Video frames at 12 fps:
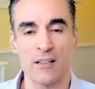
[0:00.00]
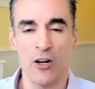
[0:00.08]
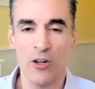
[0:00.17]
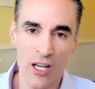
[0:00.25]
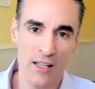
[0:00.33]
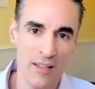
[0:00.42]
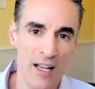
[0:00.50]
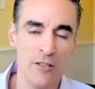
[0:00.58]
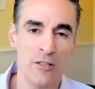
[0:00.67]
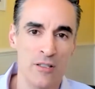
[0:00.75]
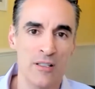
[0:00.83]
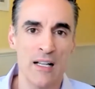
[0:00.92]
Okay,
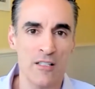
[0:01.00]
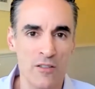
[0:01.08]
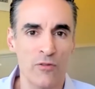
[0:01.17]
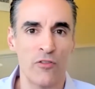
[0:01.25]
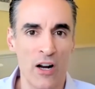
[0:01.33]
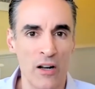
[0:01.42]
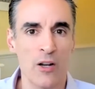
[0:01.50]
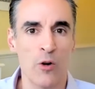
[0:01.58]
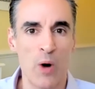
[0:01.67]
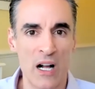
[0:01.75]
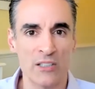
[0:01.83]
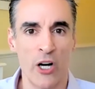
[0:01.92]
that's that's fairly
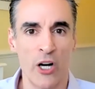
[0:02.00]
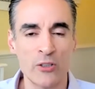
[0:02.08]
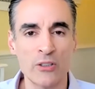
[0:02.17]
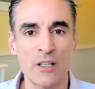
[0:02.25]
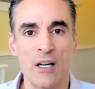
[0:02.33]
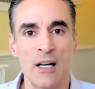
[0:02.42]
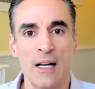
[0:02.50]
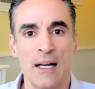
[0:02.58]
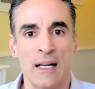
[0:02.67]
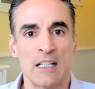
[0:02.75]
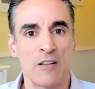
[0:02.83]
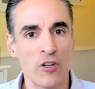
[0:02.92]
well known.
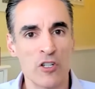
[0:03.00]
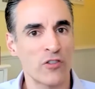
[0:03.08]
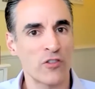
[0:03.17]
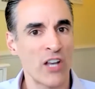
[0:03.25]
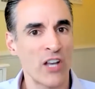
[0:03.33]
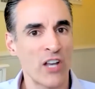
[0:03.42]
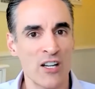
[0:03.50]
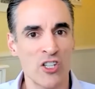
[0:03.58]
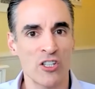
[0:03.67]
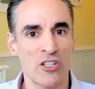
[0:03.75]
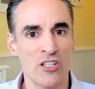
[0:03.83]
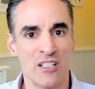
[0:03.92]

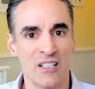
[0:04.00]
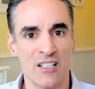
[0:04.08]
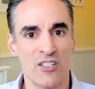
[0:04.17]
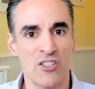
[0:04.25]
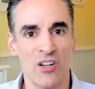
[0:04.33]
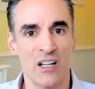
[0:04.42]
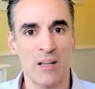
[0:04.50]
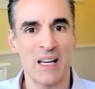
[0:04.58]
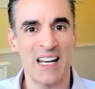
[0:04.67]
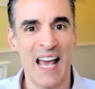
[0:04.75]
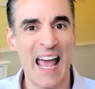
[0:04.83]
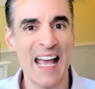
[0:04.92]
Diversification doesn't necessarily
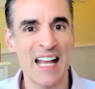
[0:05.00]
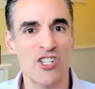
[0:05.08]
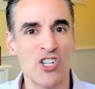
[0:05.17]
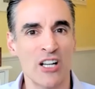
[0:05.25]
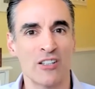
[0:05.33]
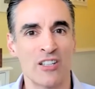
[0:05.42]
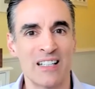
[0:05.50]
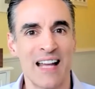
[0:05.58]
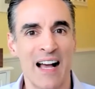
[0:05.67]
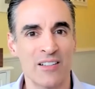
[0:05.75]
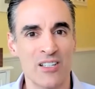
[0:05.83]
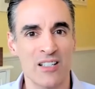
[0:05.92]
mean hedging the
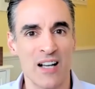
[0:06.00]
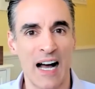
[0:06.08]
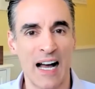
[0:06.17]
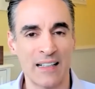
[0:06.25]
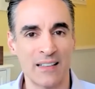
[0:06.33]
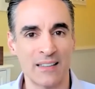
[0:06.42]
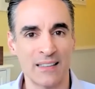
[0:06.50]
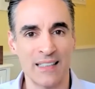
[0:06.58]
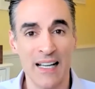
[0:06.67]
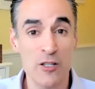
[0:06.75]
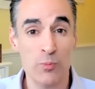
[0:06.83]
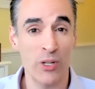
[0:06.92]
downside. And
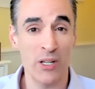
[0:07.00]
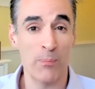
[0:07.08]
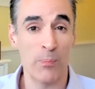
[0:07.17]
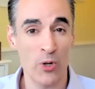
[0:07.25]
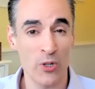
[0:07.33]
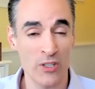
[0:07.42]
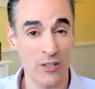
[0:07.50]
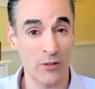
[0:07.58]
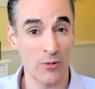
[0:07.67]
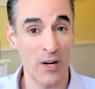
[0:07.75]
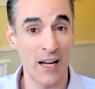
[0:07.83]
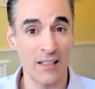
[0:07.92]
that's pretty important,
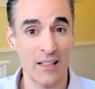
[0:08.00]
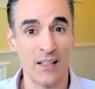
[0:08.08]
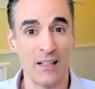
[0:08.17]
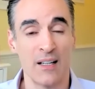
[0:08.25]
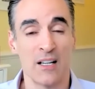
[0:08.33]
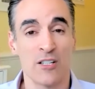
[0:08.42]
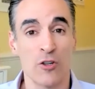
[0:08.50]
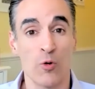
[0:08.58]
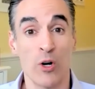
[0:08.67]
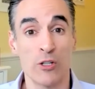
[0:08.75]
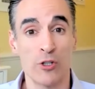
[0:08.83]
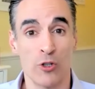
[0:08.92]
right? So
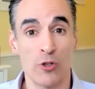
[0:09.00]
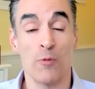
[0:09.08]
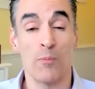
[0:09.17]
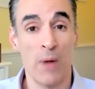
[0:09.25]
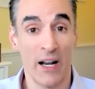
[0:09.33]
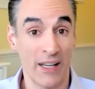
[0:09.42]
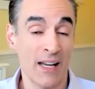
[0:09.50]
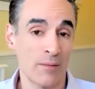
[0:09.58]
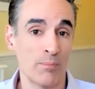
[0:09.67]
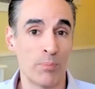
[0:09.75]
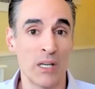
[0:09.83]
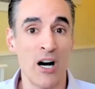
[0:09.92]
what do you do
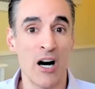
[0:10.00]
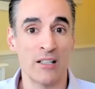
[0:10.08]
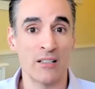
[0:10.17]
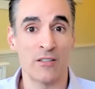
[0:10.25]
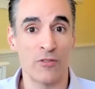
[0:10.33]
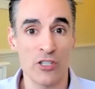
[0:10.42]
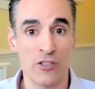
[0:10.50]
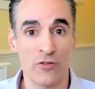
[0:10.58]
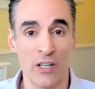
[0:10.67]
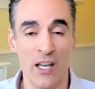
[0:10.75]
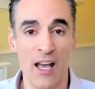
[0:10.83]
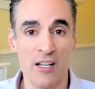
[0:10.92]
again beyond
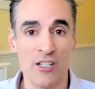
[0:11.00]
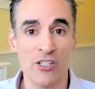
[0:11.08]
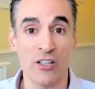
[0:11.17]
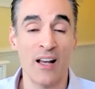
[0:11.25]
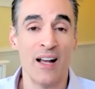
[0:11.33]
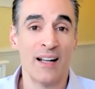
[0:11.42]
diversification?